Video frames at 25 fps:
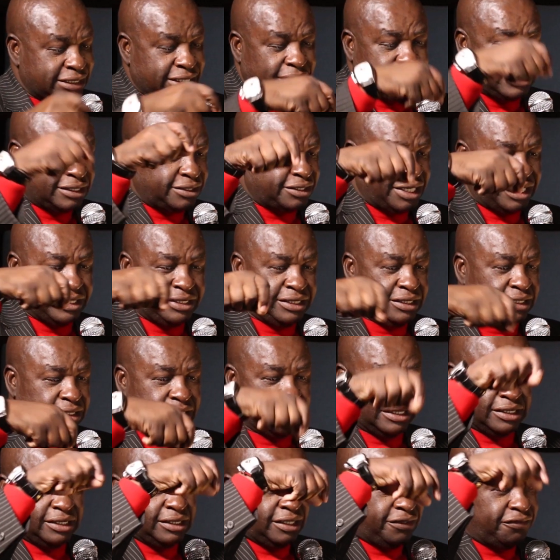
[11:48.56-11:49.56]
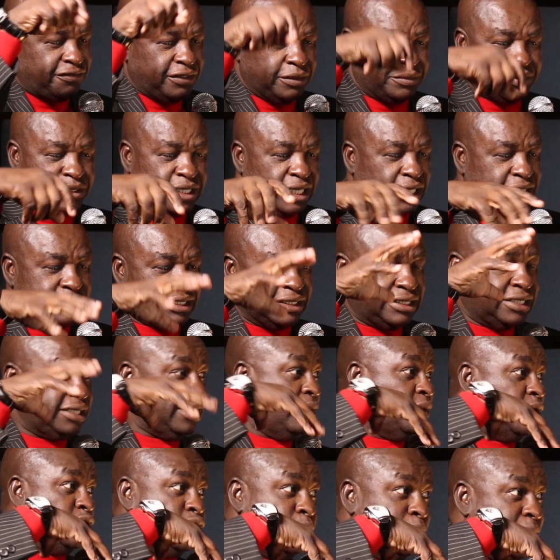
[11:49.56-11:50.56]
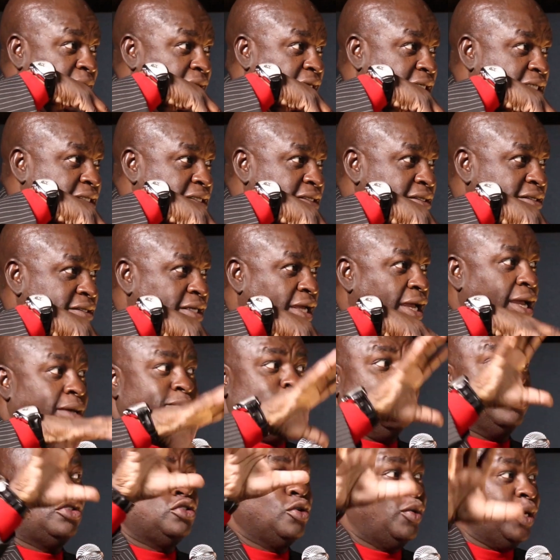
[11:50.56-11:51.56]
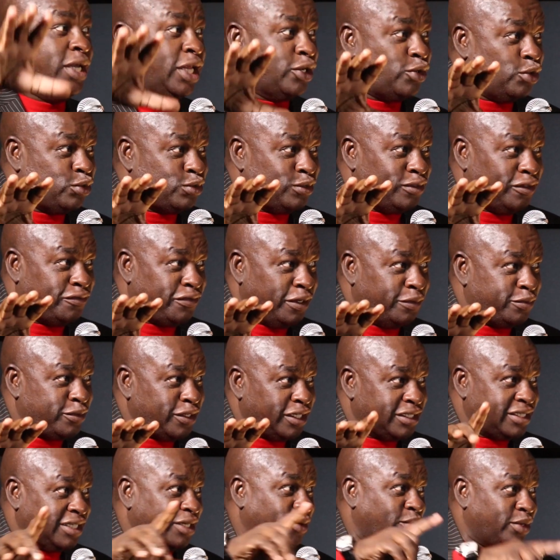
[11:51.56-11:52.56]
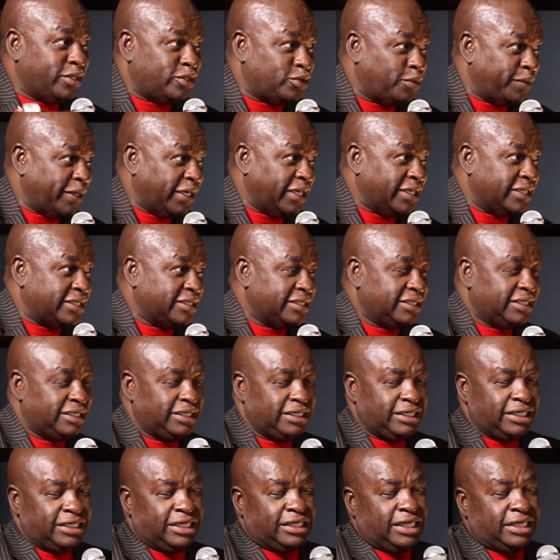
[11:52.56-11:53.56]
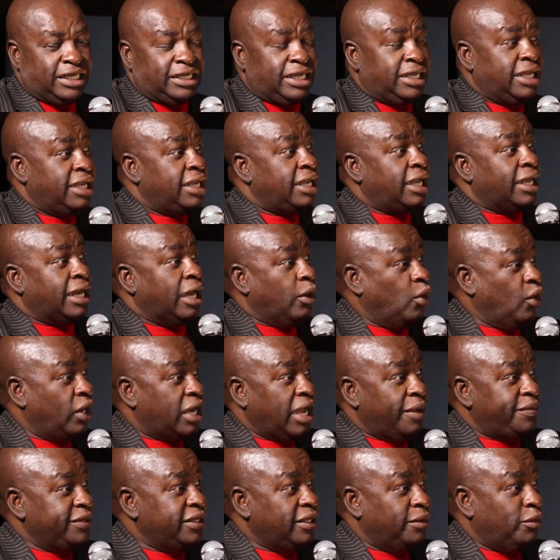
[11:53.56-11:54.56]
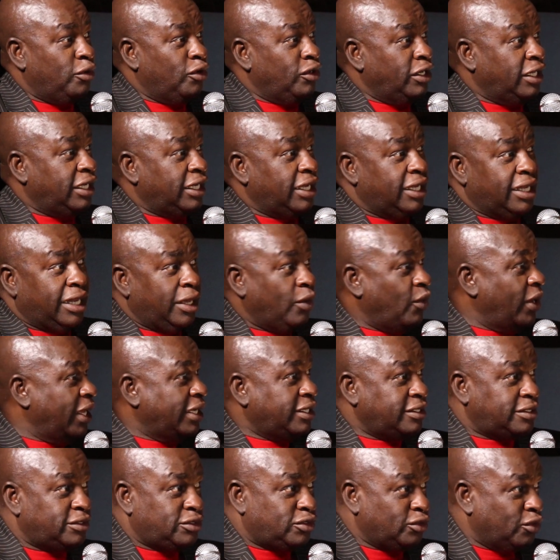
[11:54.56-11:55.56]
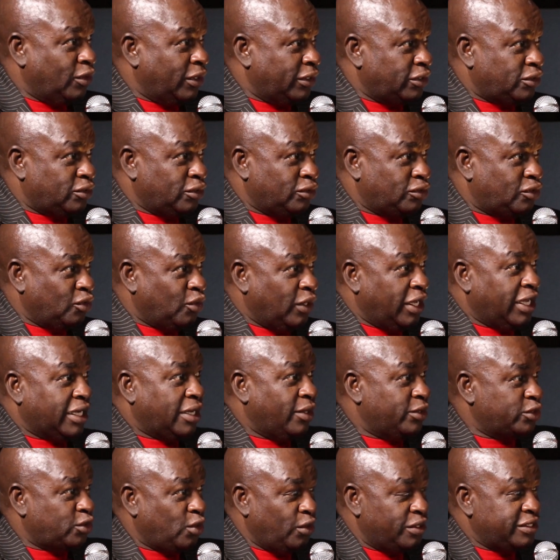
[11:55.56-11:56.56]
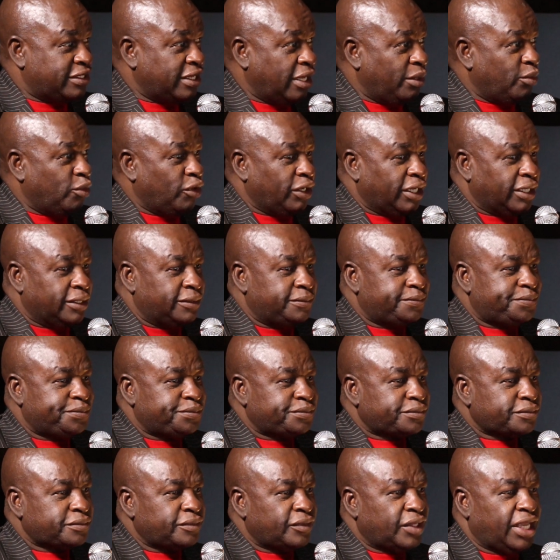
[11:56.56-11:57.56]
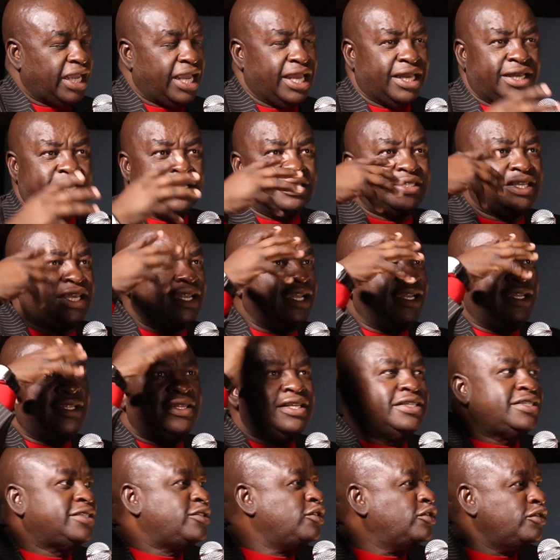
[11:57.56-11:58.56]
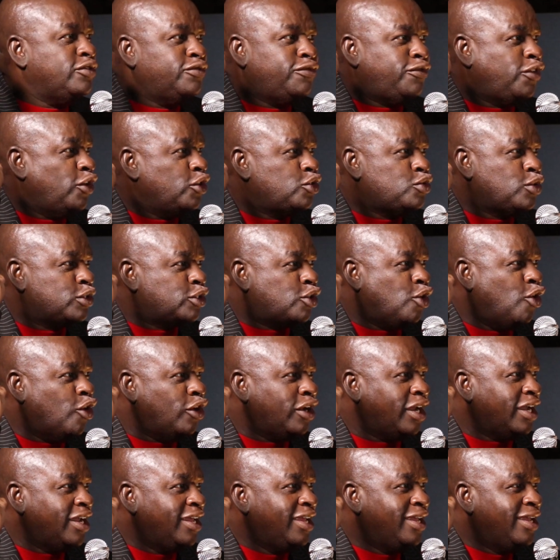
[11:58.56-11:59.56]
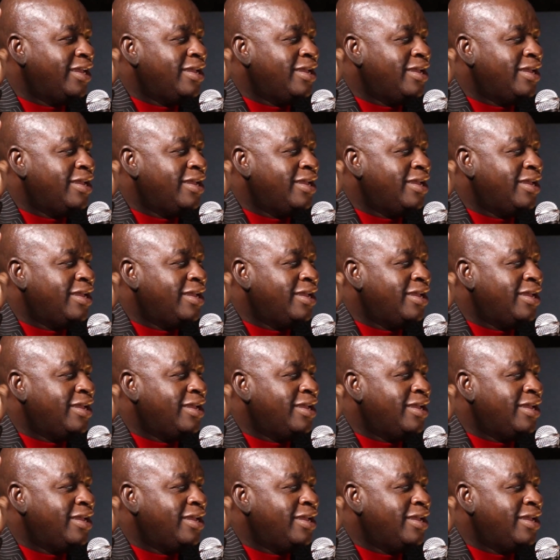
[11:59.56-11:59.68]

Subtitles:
I started writing in a flip chart and then I went to bed. I'm not sure what I wrote in the flip chart and I went to bed. And I woke up in the morning and I went to work. I was going somewhere. And suddenly this voice was gone.